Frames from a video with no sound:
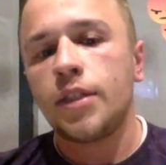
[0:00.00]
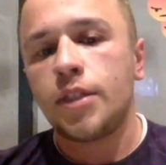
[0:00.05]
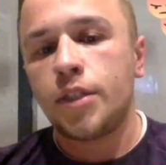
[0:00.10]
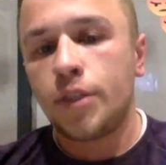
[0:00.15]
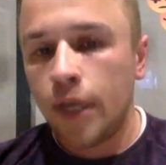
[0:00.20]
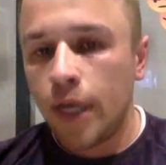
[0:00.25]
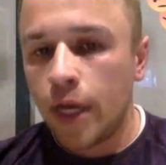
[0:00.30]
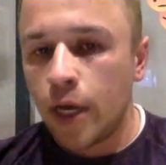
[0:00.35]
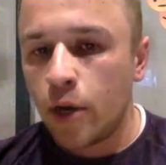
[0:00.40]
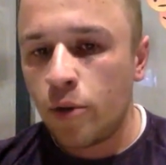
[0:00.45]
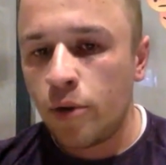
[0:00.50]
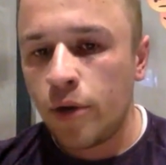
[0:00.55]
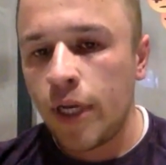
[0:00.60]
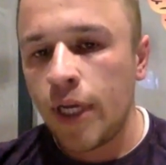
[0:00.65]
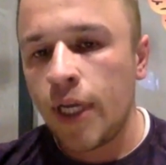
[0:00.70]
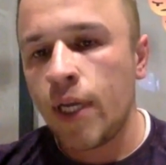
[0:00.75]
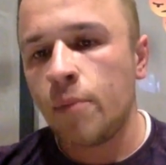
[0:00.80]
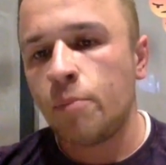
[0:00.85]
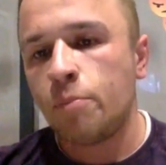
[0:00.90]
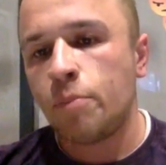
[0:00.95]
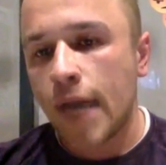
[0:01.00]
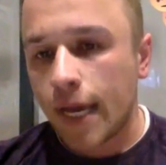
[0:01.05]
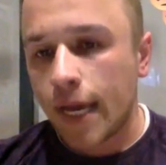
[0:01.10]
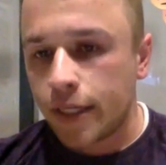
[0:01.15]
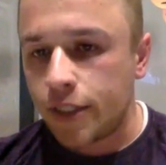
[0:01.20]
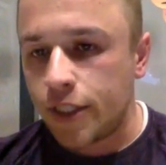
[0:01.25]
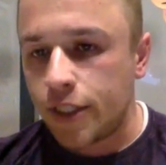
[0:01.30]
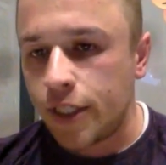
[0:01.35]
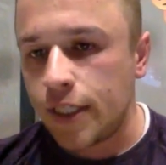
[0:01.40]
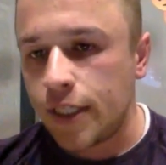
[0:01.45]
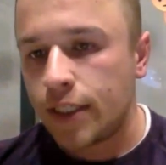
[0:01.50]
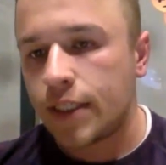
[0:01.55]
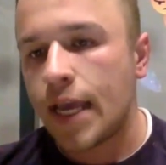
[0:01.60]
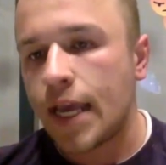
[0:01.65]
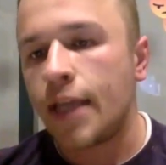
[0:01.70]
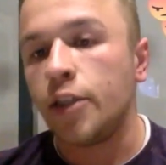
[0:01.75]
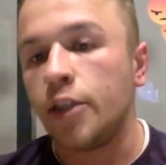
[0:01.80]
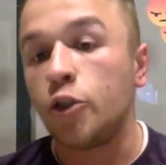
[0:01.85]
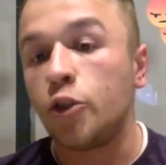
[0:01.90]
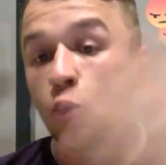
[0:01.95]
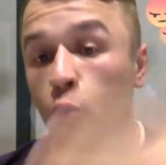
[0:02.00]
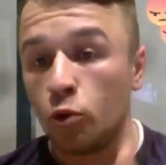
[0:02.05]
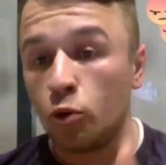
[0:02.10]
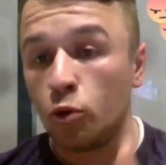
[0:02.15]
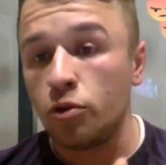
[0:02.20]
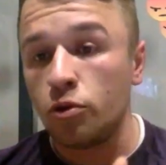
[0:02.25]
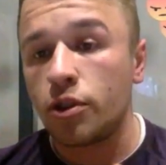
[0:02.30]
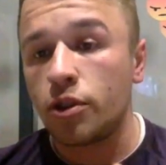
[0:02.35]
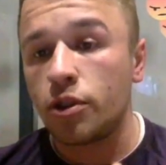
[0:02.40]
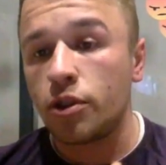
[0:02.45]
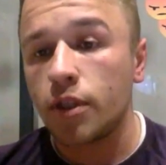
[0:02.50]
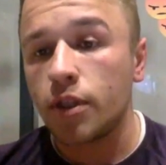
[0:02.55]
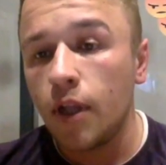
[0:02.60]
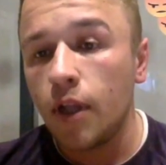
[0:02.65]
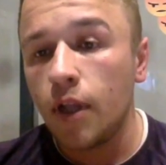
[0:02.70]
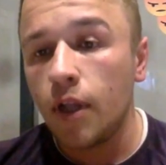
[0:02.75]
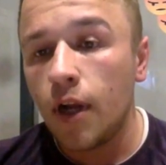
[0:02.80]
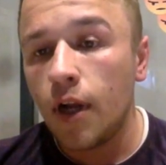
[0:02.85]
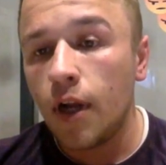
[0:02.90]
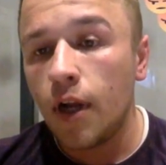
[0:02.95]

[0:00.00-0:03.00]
theory, practice, and tools. Mm-hmm.